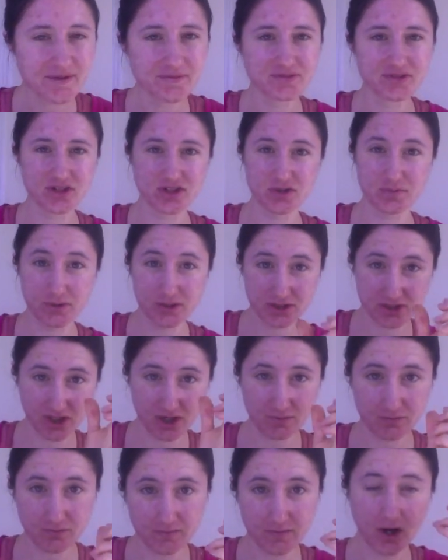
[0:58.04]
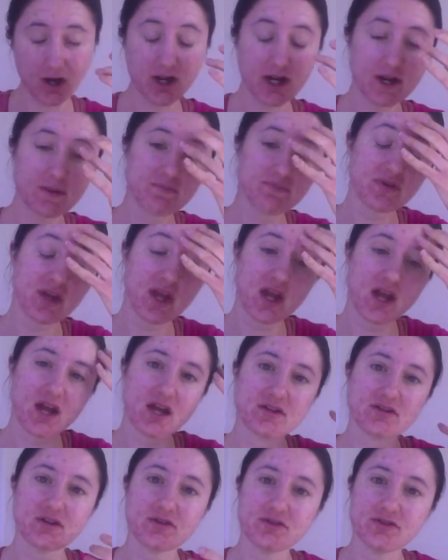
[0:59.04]
And just push up on it.
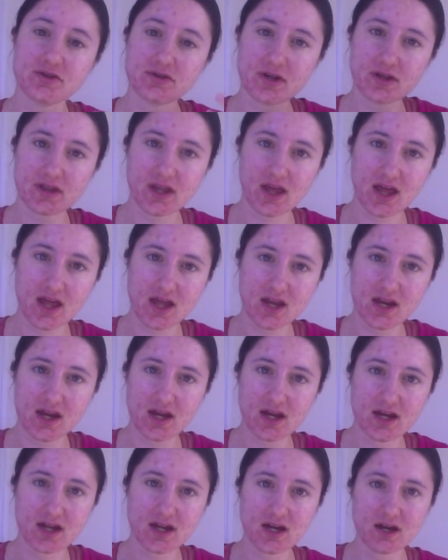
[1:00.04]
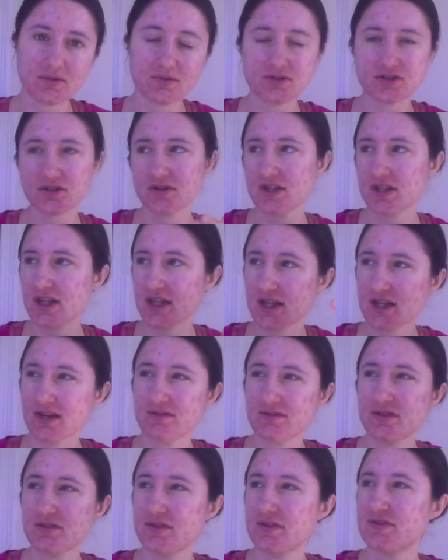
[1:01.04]
So I was doing that, and I would do it like
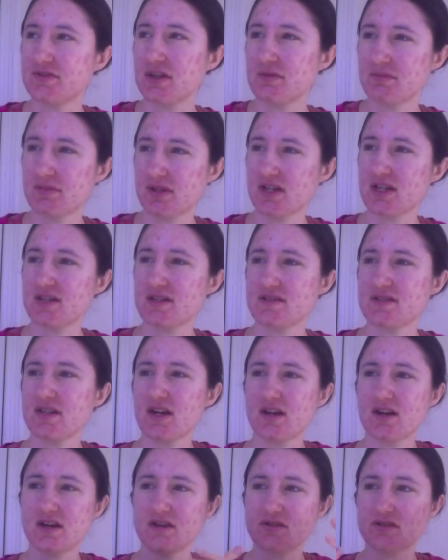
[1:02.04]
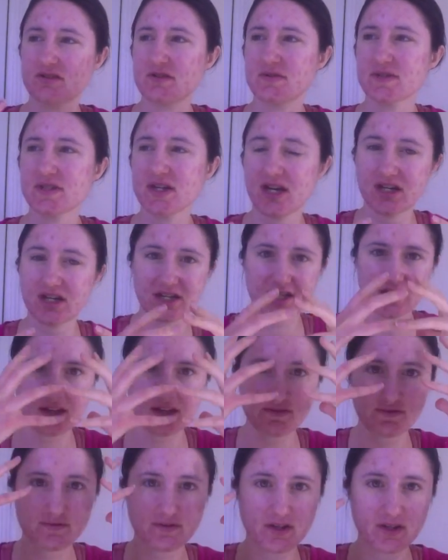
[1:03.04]
every 15 minutes, and it was kind of
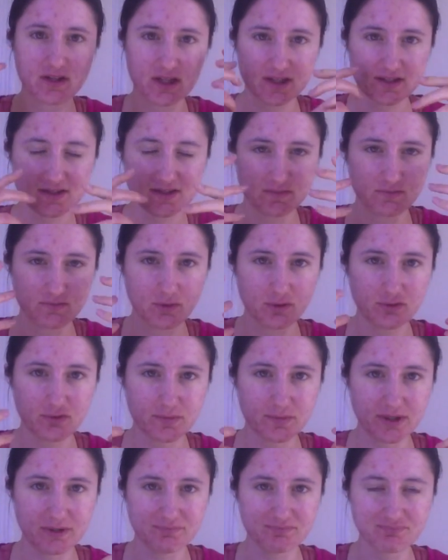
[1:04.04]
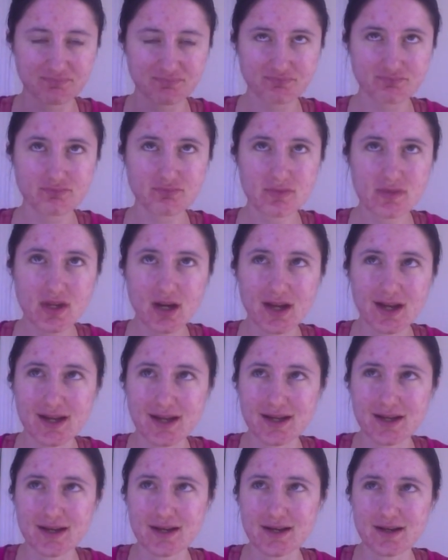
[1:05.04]
felt like some movement,
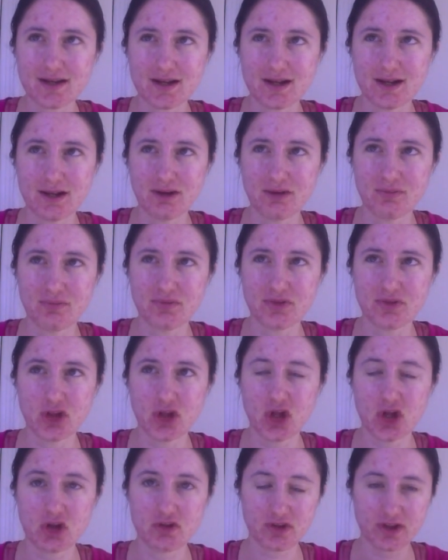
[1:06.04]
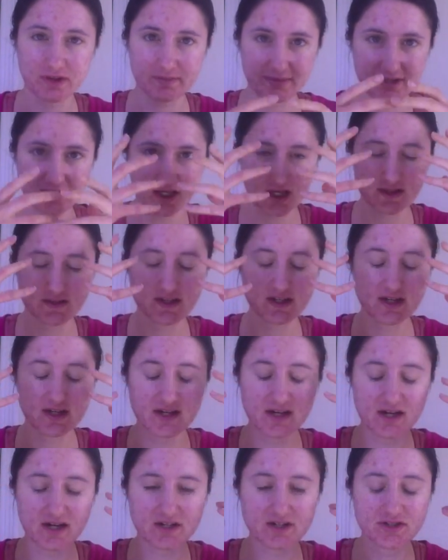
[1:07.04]
and felt like my. And then
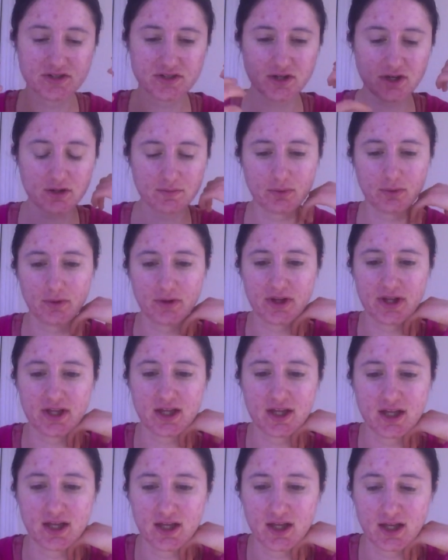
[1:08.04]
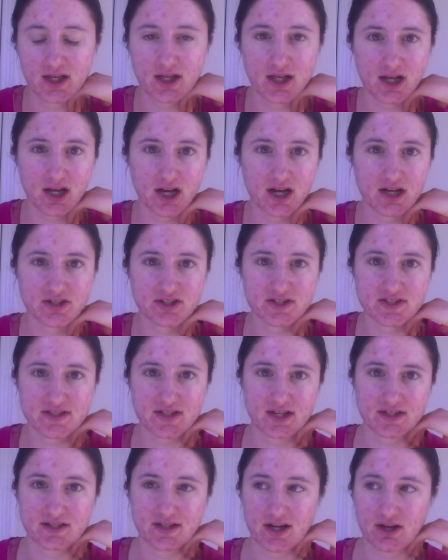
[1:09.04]
at a certain point, I just
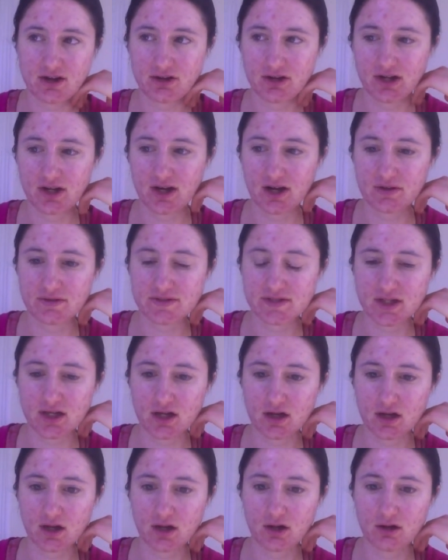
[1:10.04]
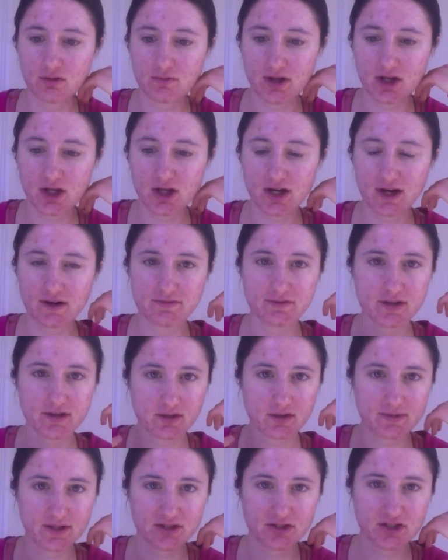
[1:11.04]
sat down, and I was like, "Oh my god, I feel
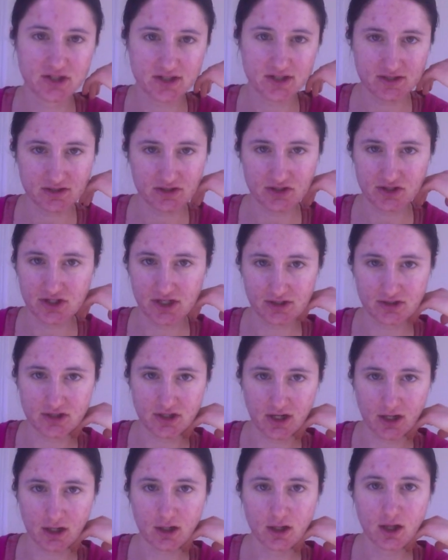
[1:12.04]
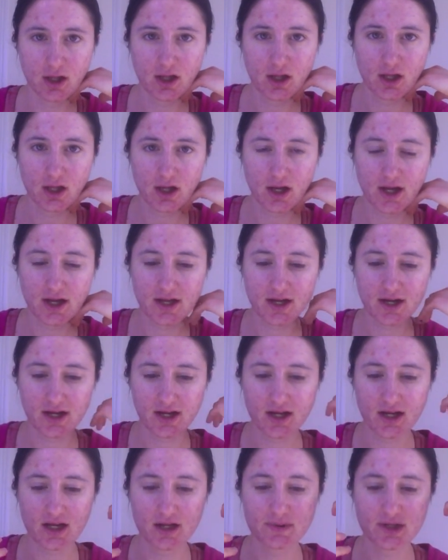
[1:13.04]
like my genes are changing," and
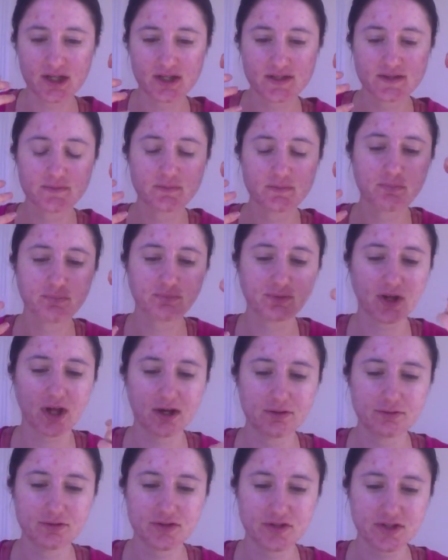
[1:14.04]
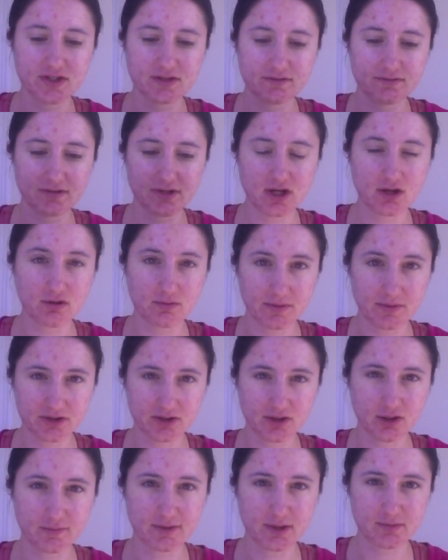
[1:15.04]
because I had seen a video about
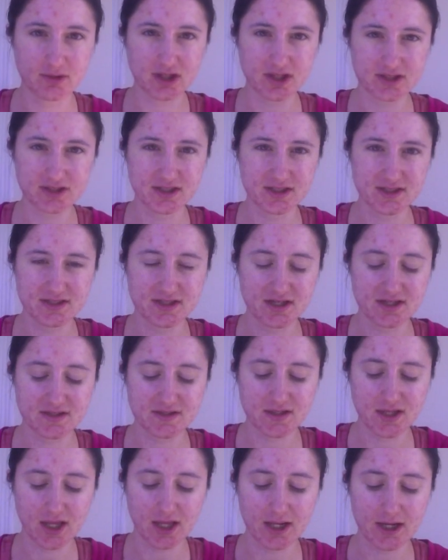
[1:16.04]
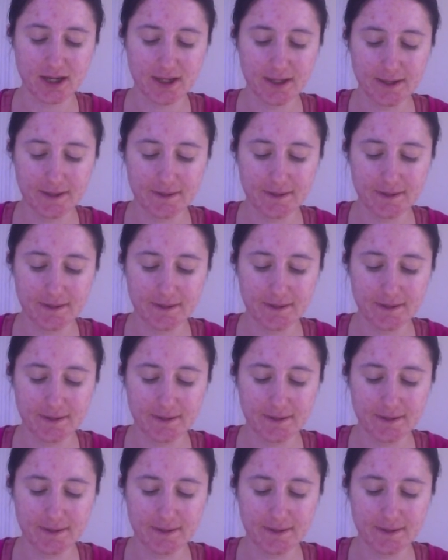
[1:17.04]
the Homeoblock that says that